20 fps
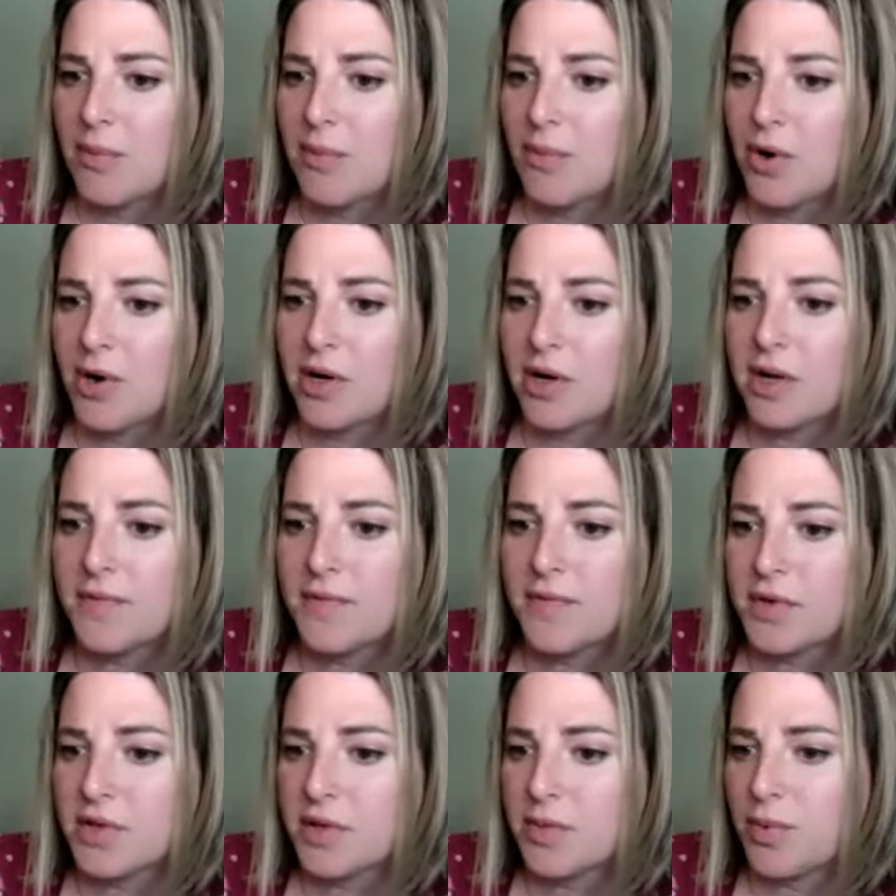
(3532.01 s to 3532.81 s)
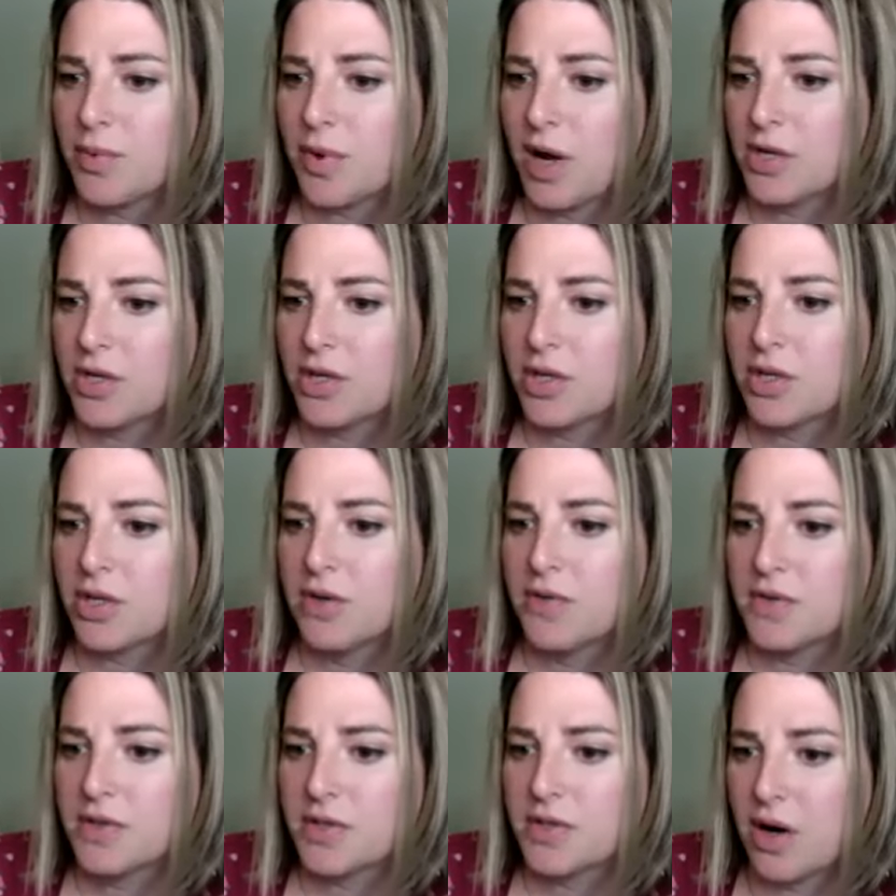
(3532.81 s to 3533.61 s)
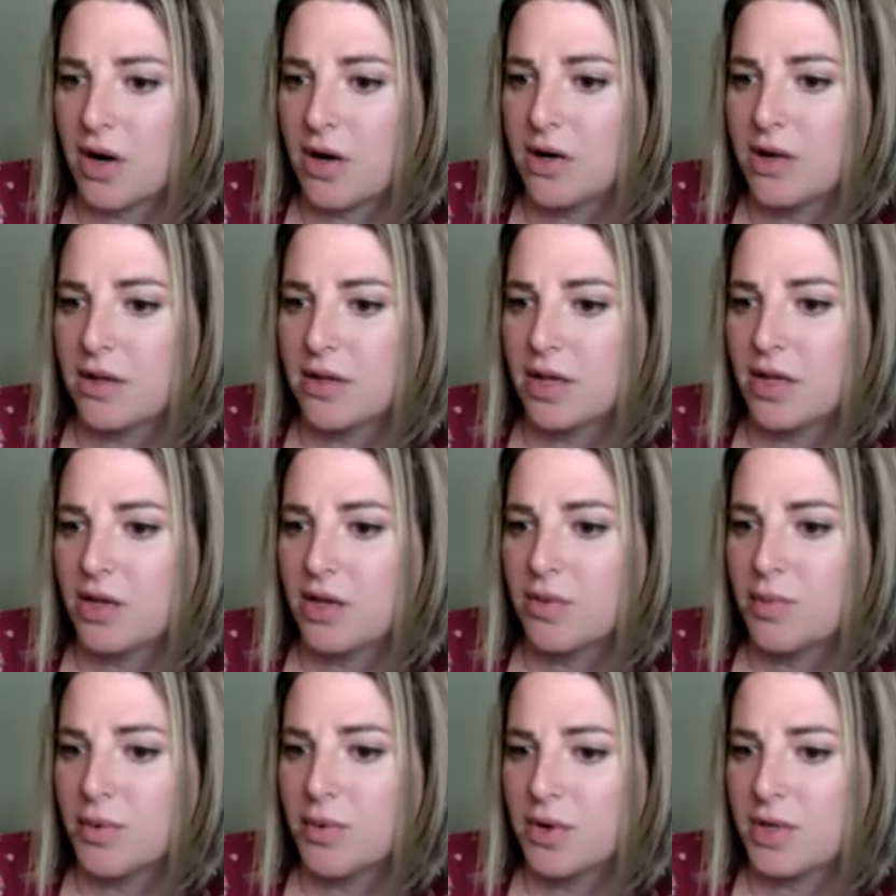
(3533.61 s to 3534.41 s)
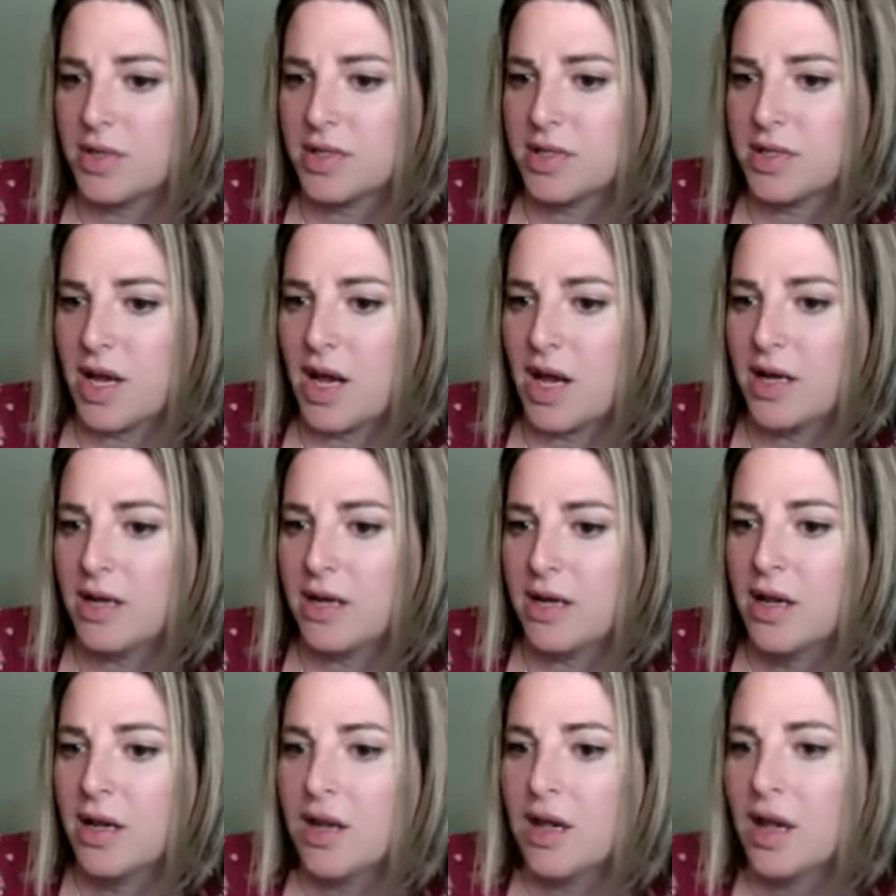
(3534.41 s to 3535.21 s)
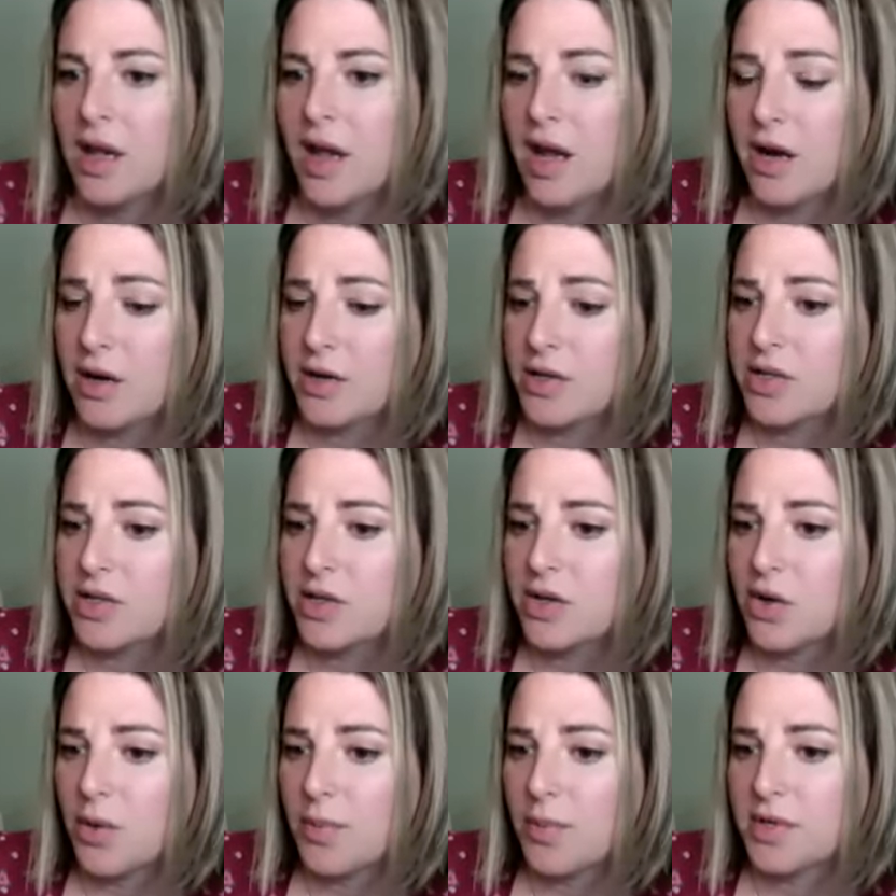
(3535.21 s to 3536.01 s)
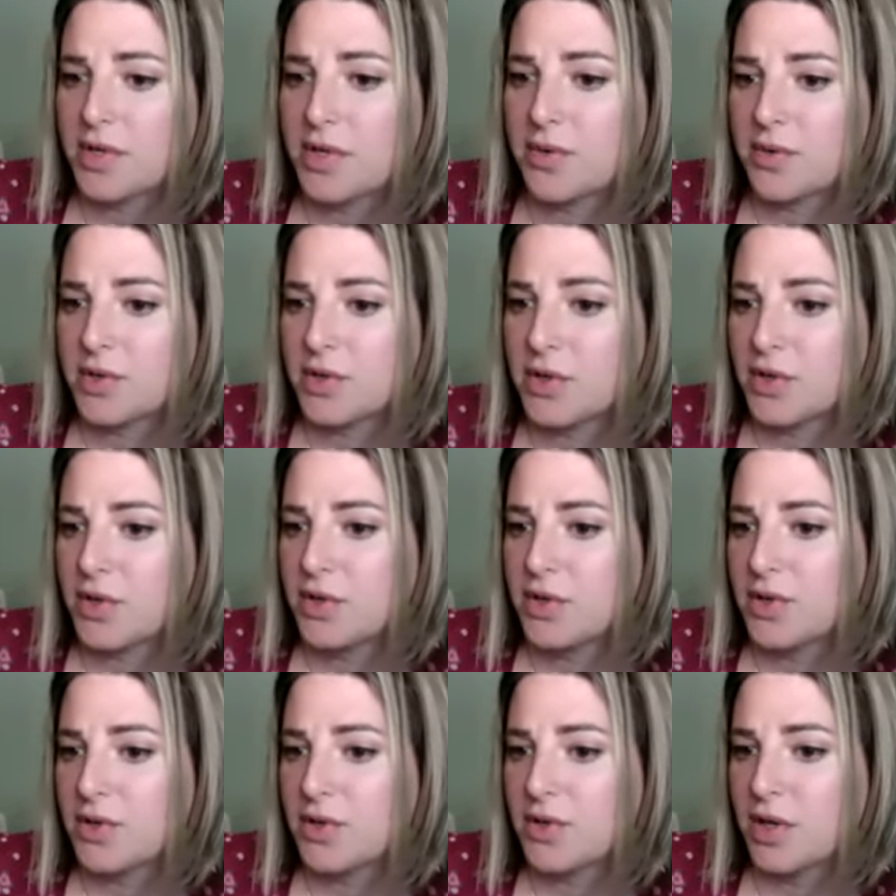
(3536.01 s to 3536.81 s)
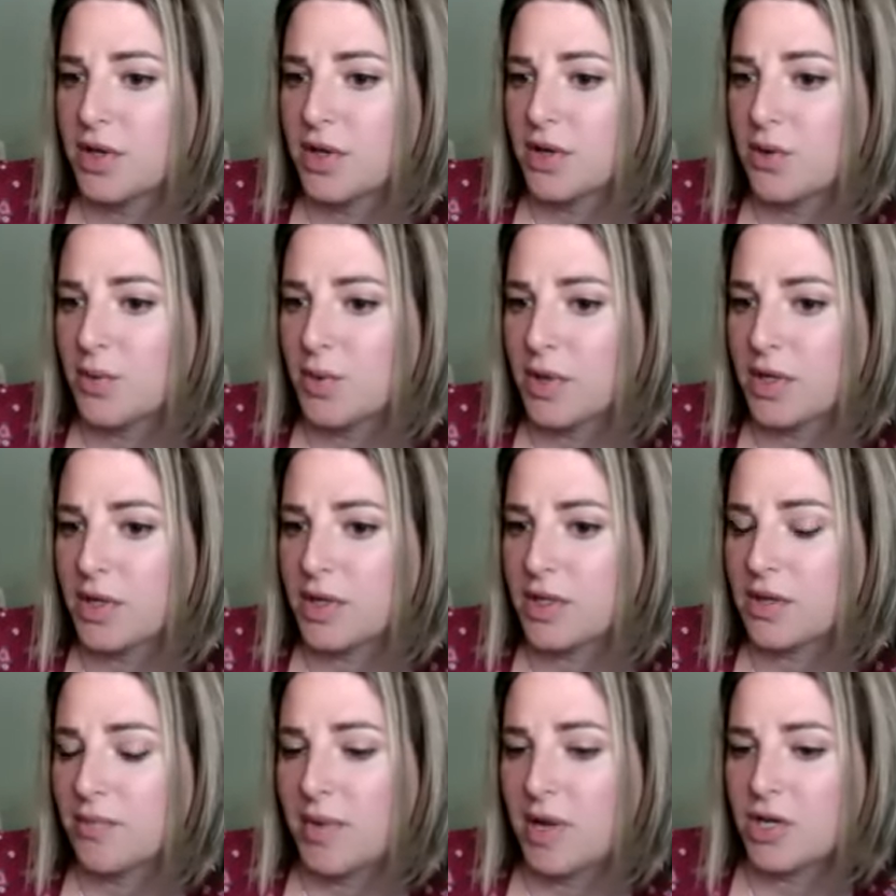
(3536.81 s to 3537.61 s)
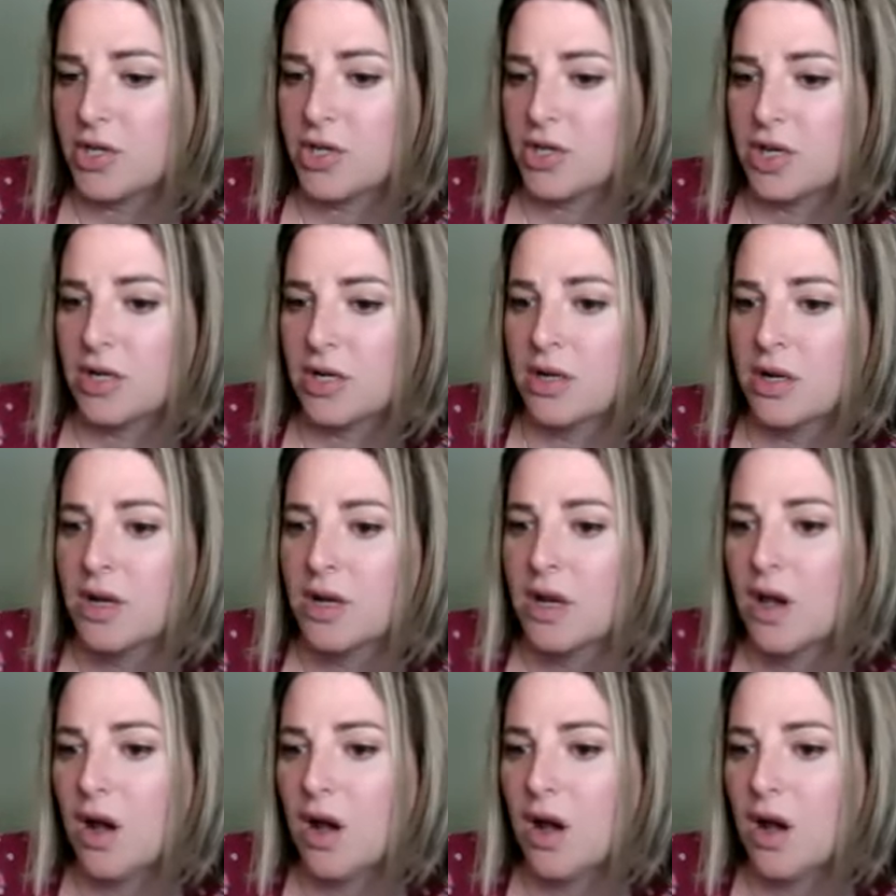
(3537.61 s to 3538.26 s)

I'm wondering if there's a project you started that you put aside and are still hoping to return to that you're willing to mention.